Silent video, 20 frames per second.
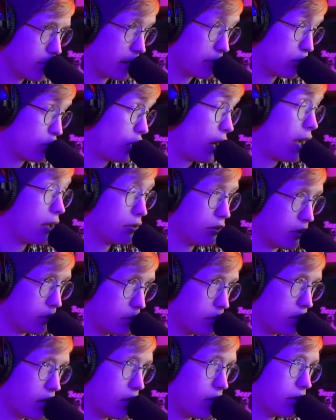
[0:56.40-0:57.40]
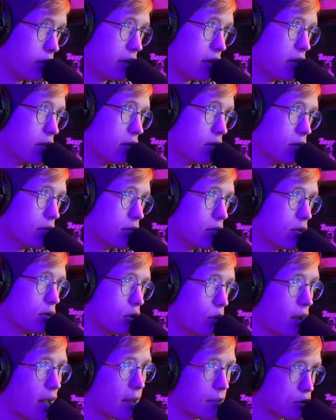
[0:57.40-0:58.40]
childhood was all in
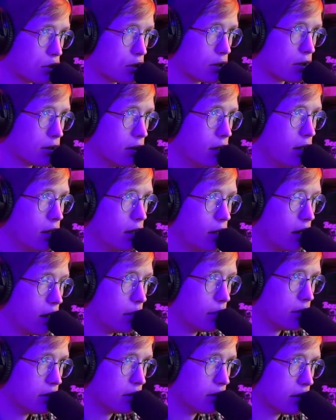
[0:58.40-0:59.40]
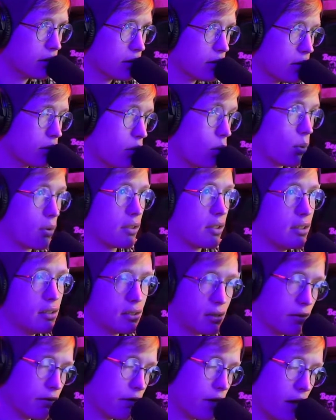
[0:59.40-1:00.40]
New Hampshire, up in the
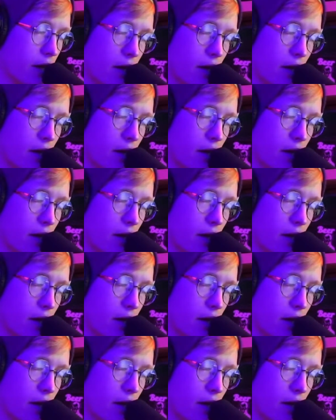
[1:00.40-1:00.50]
northeast of